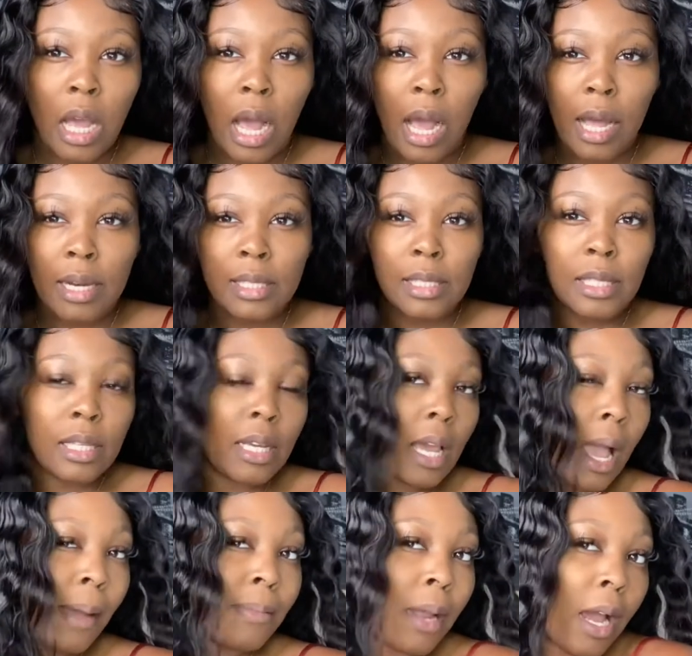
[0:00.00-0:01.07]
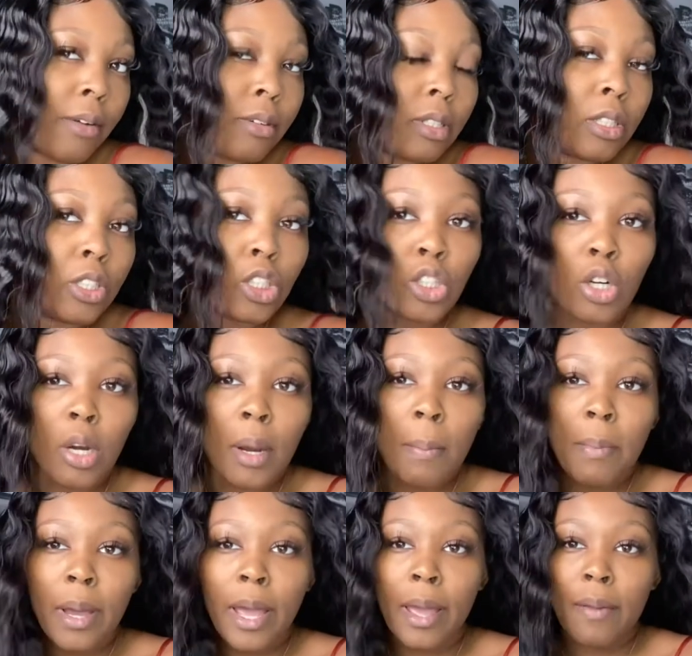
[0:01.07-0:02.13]
honestly. I'm not really sure,
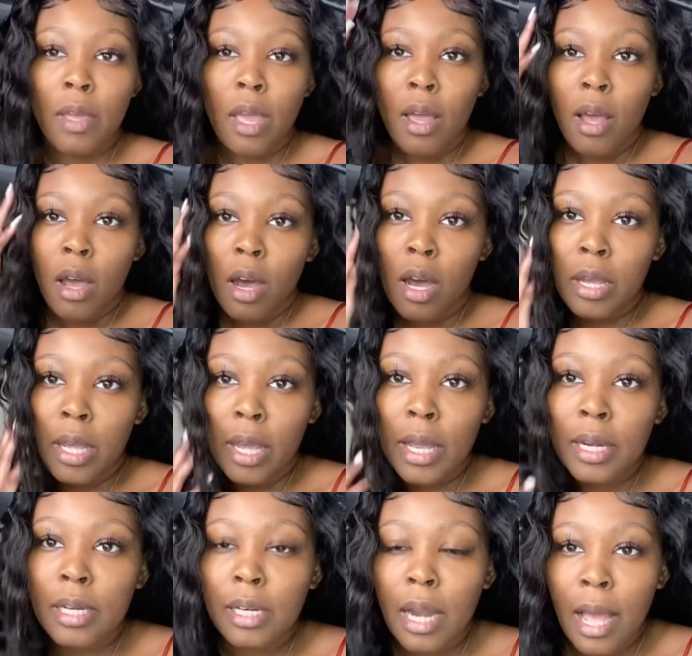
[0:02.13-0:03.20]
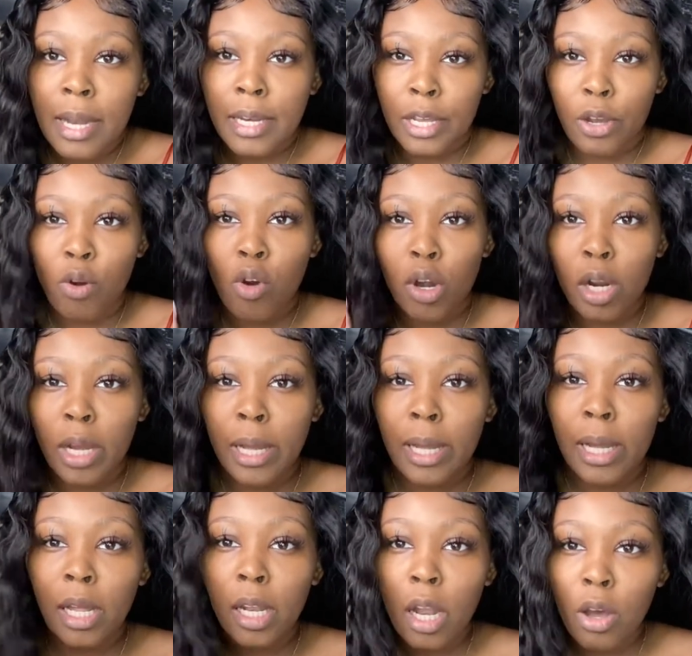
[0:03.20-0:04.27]
but again, I did order a
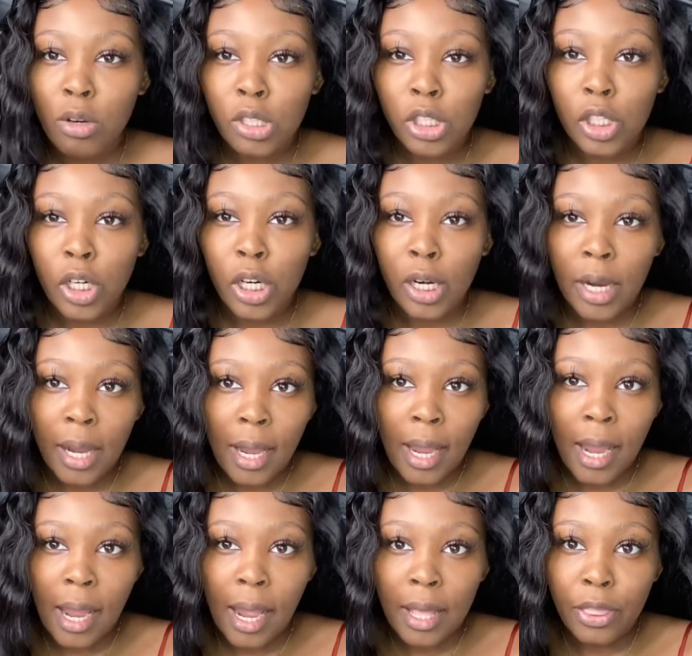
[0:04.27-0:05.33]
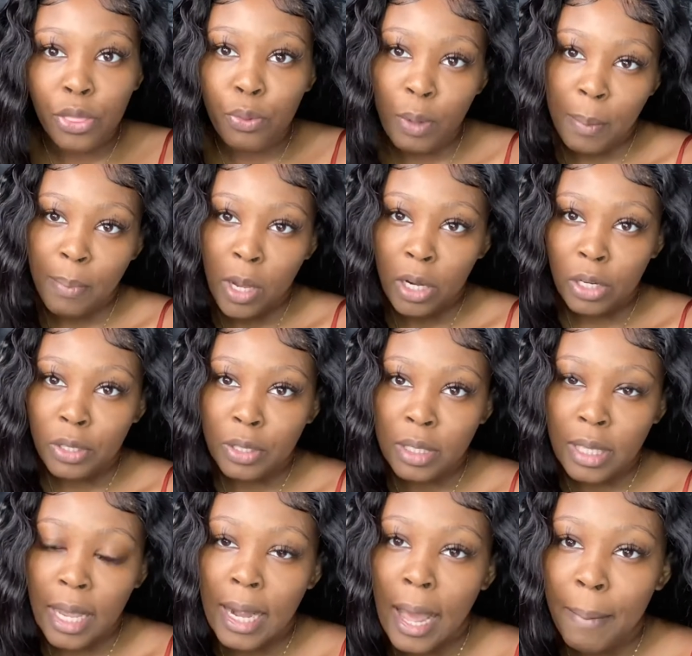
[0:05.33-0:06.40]
closure in three
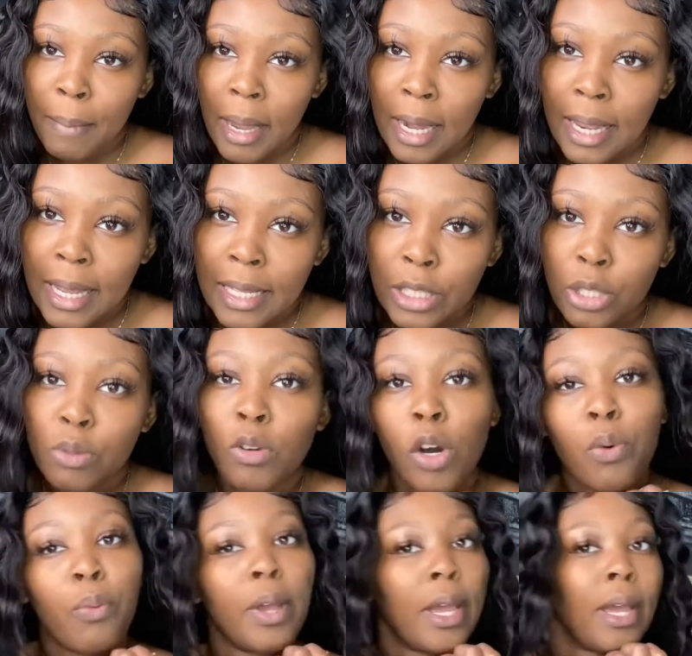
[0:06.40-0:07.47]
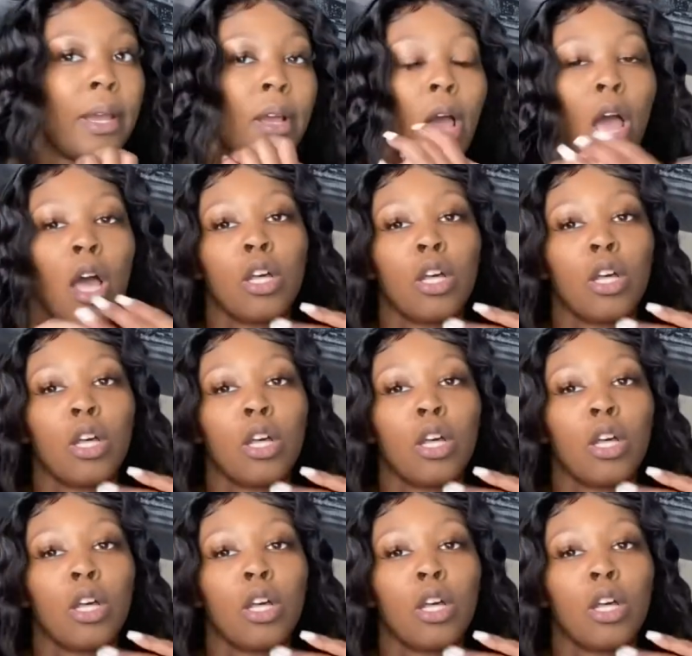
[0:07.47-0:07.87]
bundles, and I made it into a wig.